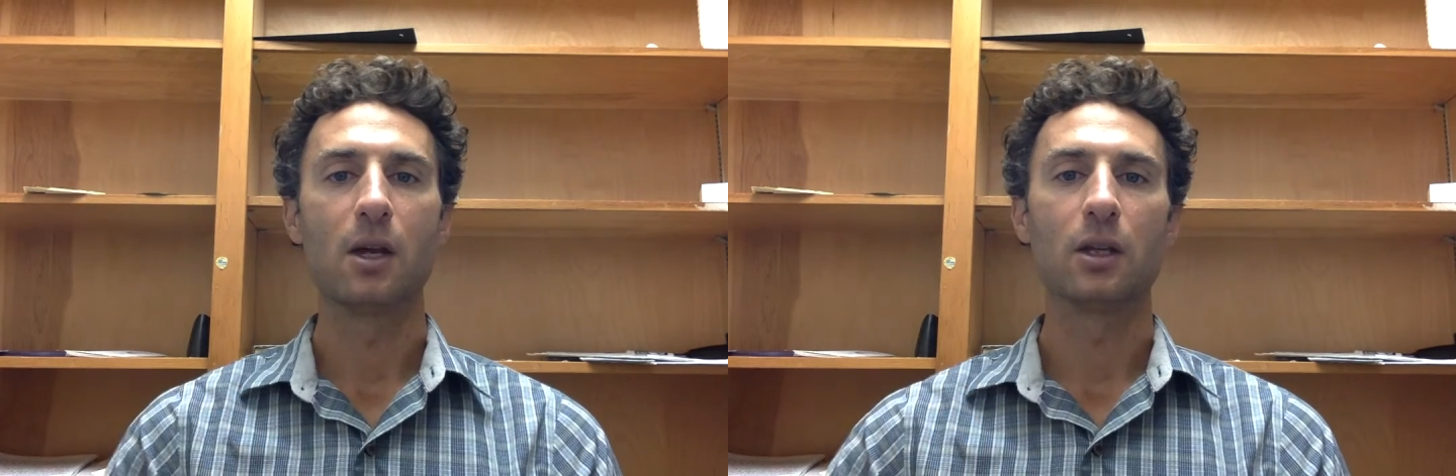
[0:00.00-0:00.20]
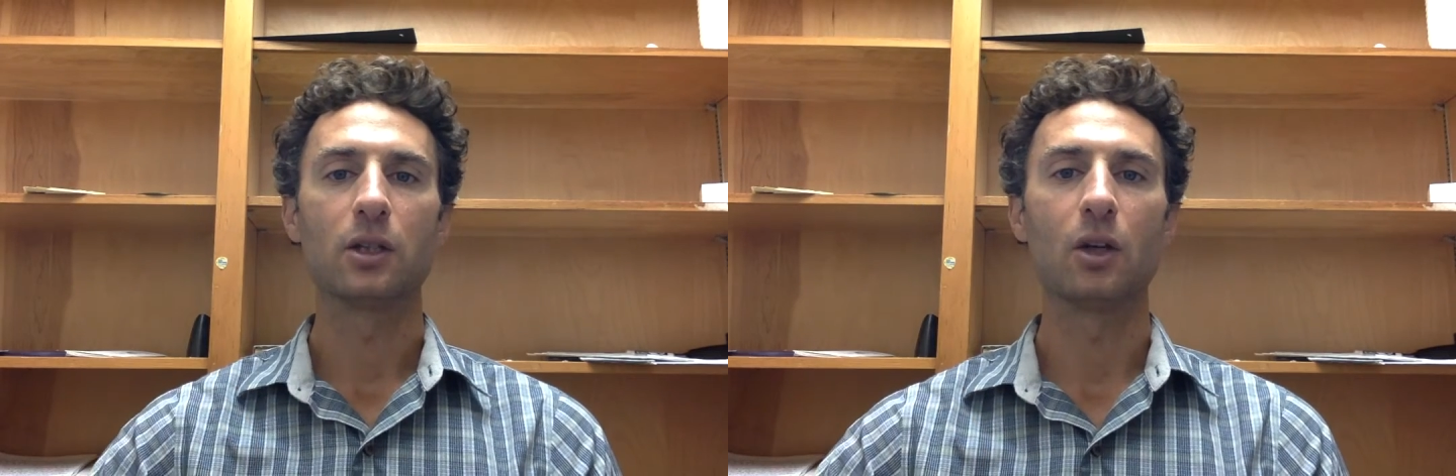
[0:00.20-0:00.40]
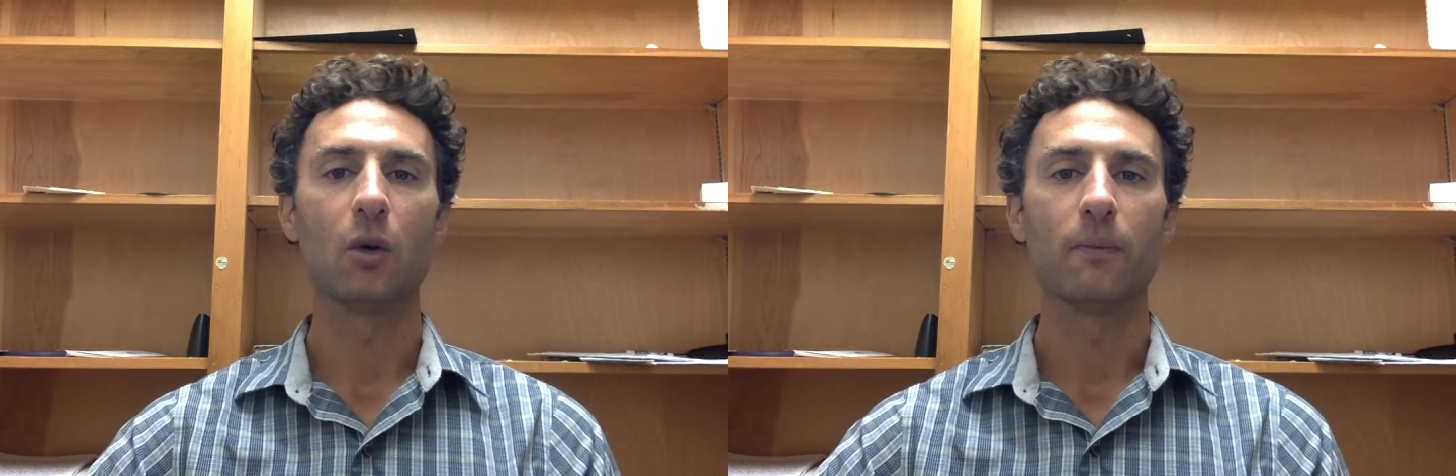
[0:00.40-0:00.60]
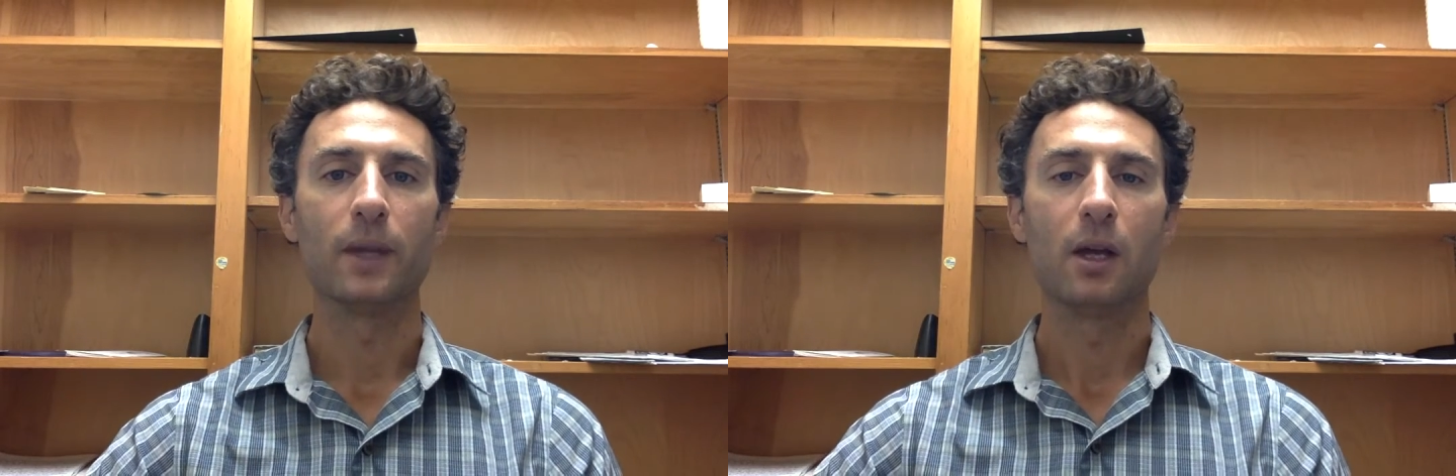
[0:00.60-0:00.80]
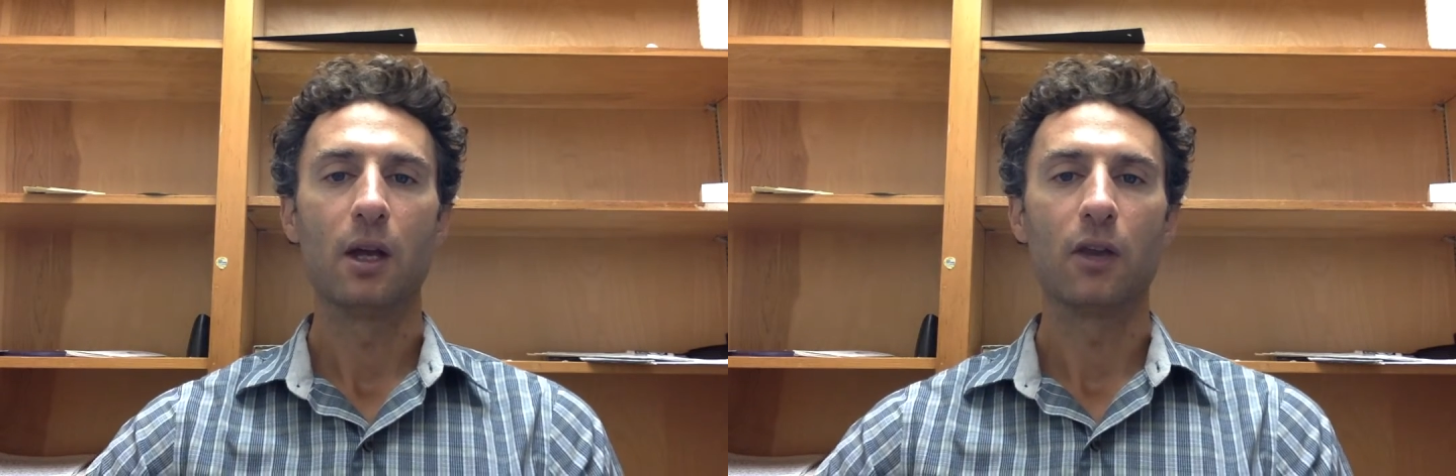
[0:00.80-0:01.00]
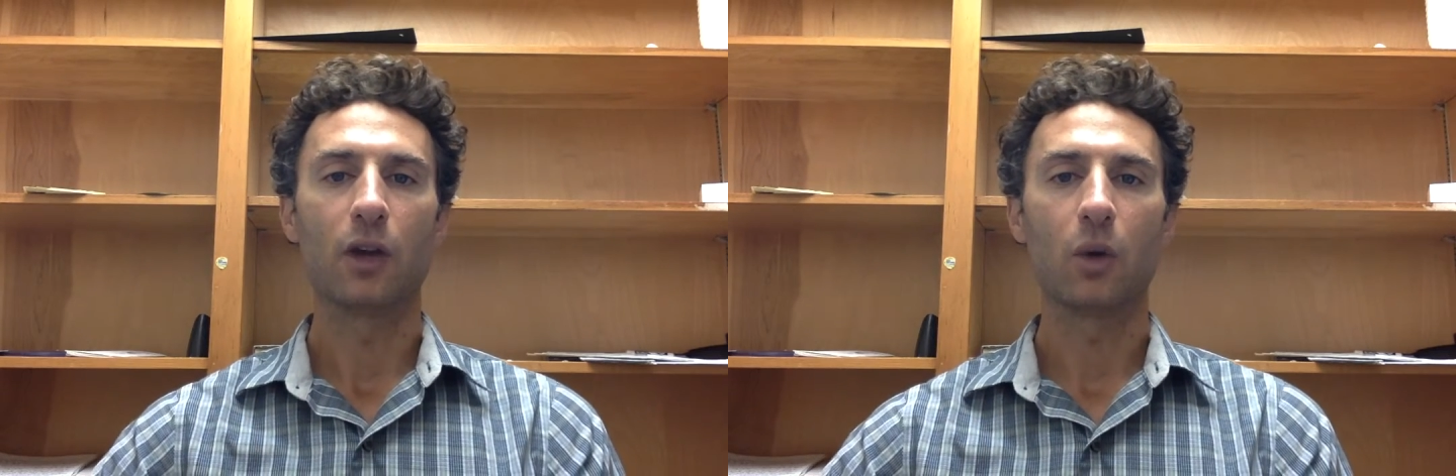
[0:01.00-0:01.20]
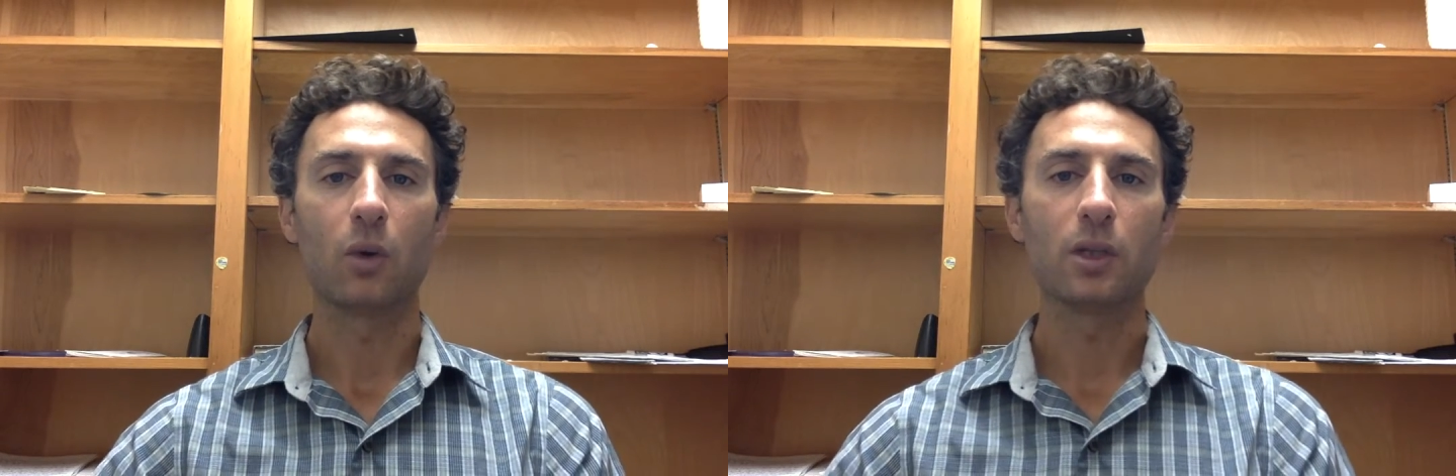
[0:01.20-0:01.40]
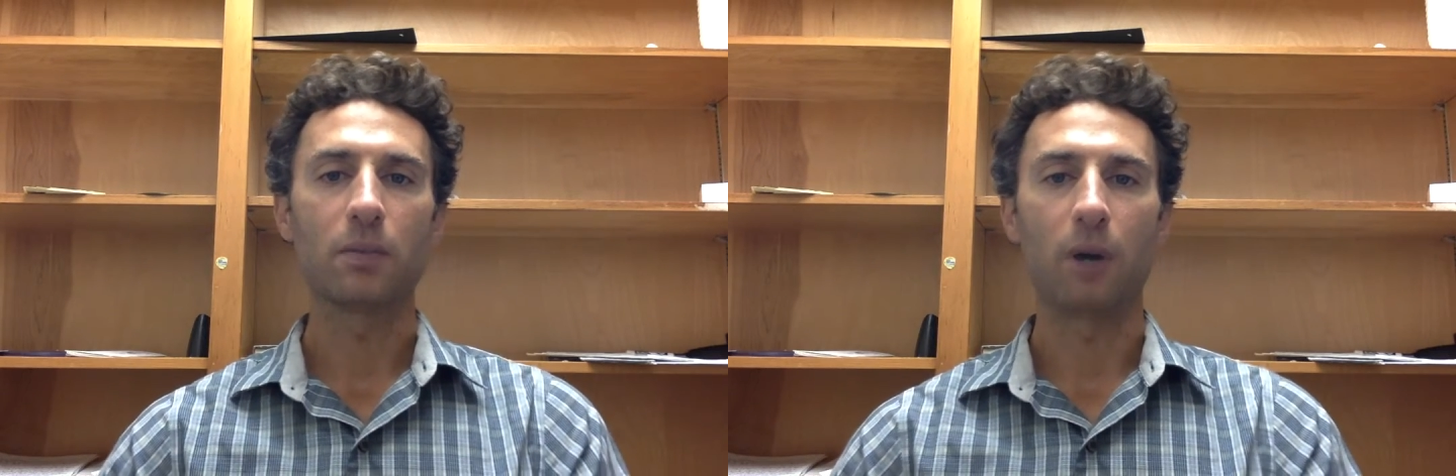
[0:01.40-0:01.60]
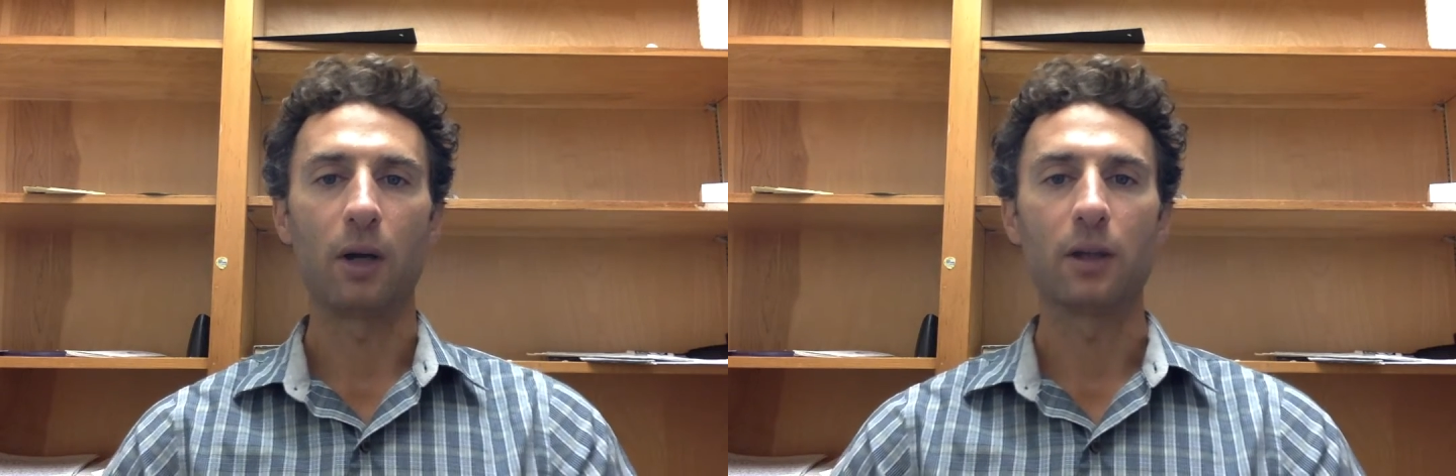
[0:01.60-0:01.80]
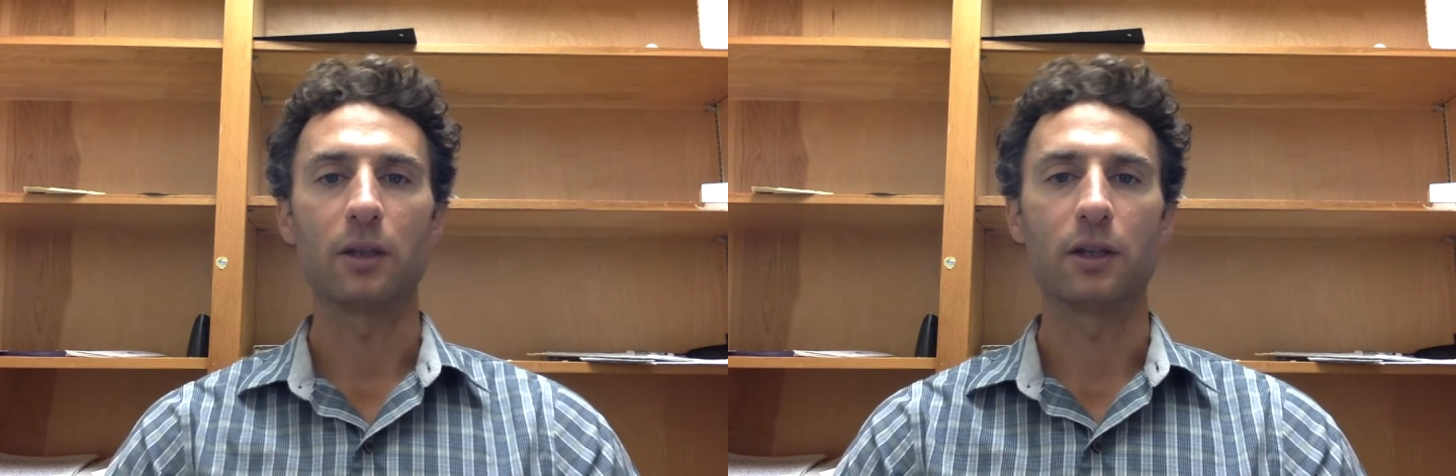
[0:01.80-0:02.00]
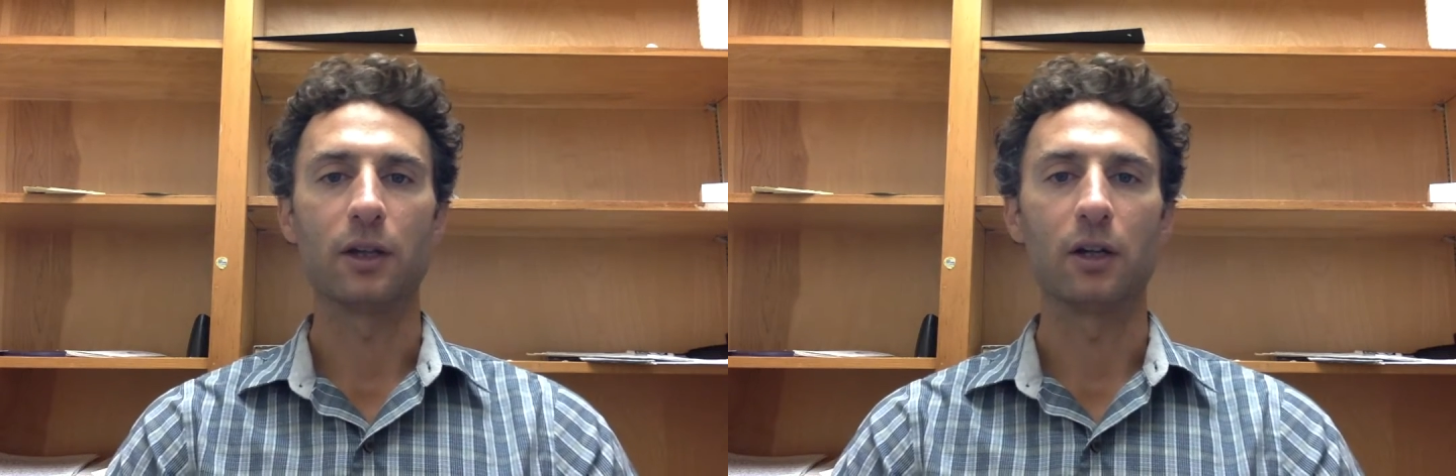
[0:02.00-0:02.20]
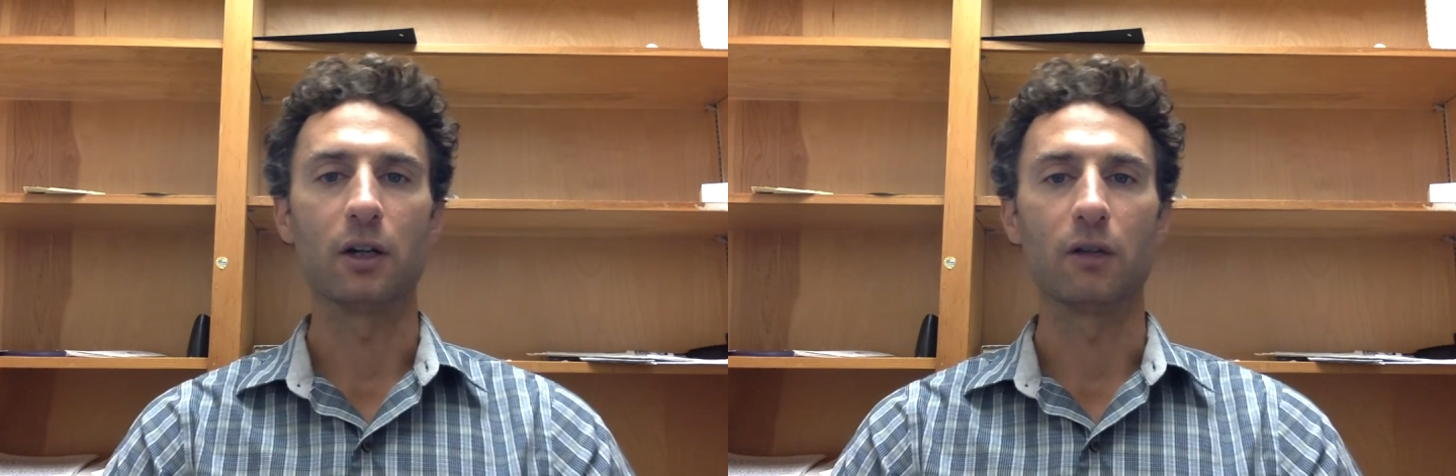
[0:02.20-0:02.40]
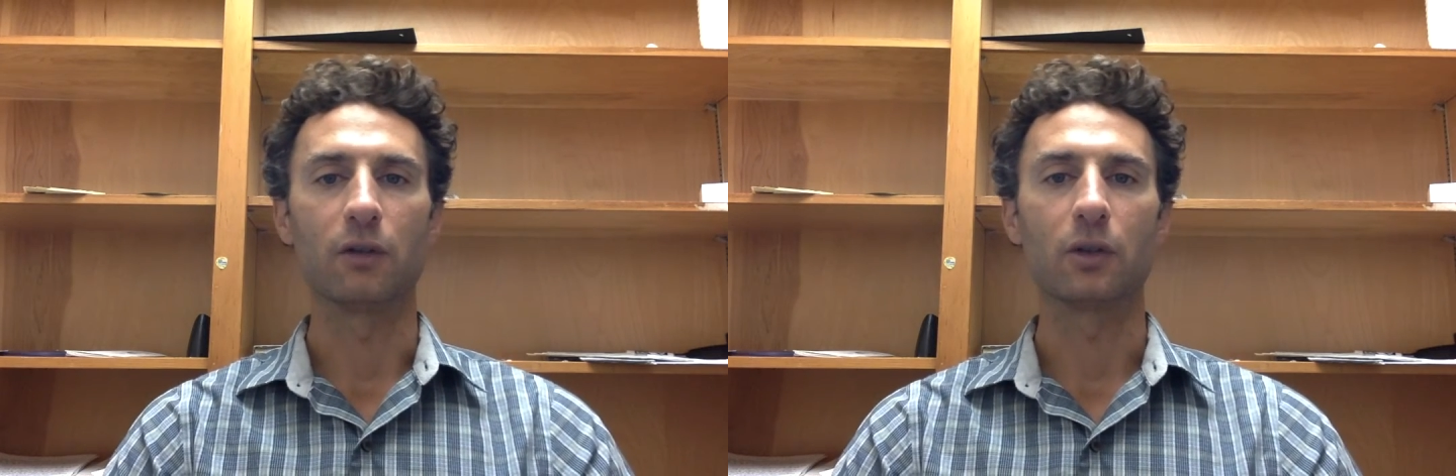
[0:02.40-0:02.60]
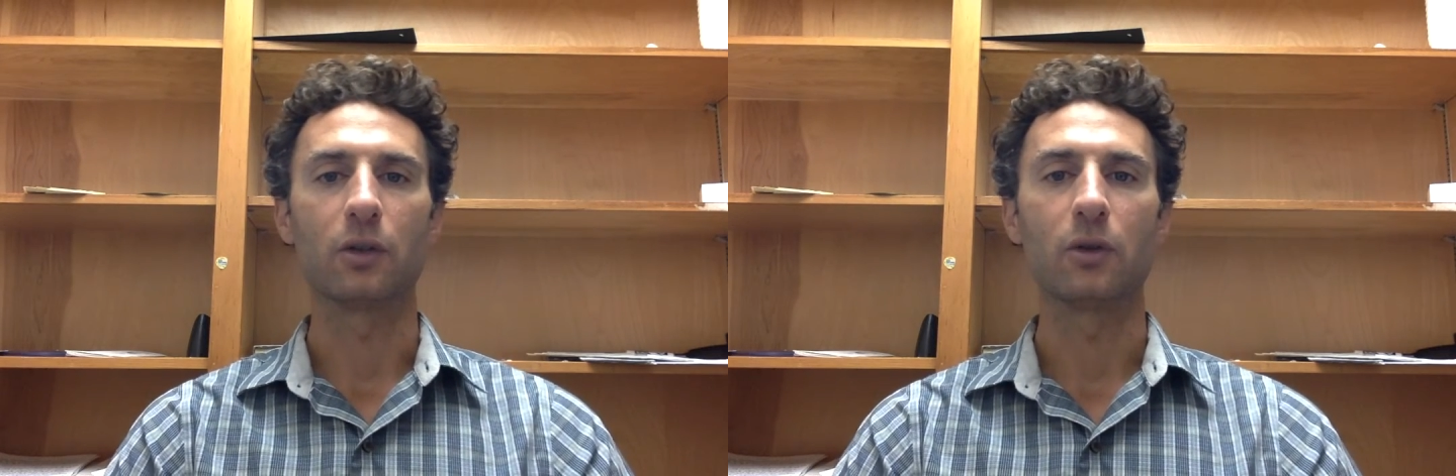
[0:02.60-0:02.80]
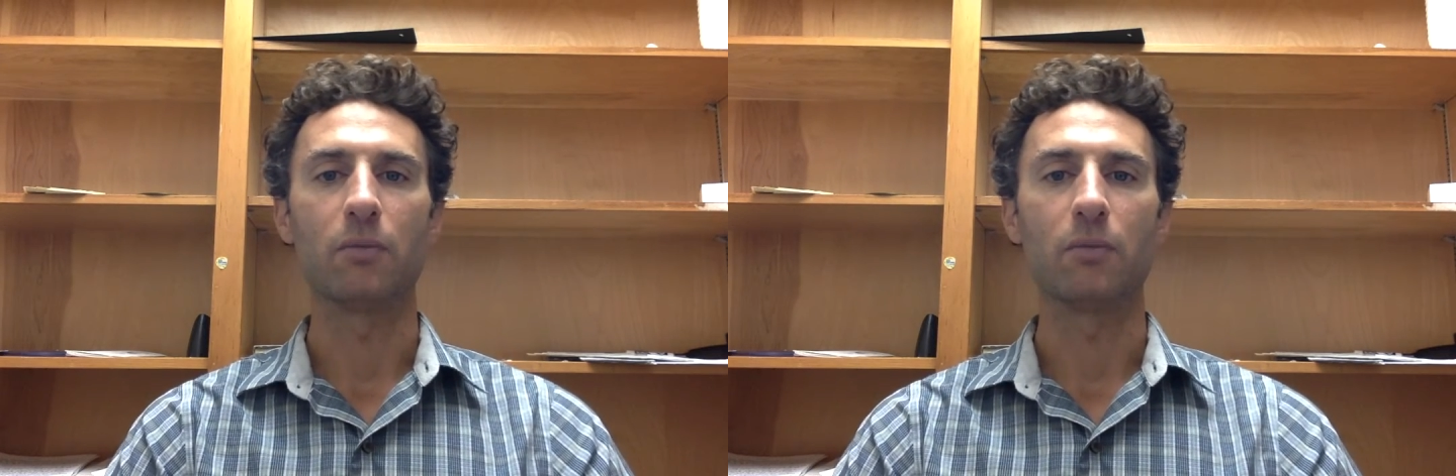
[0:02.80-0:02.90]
So the correspondence theory of truth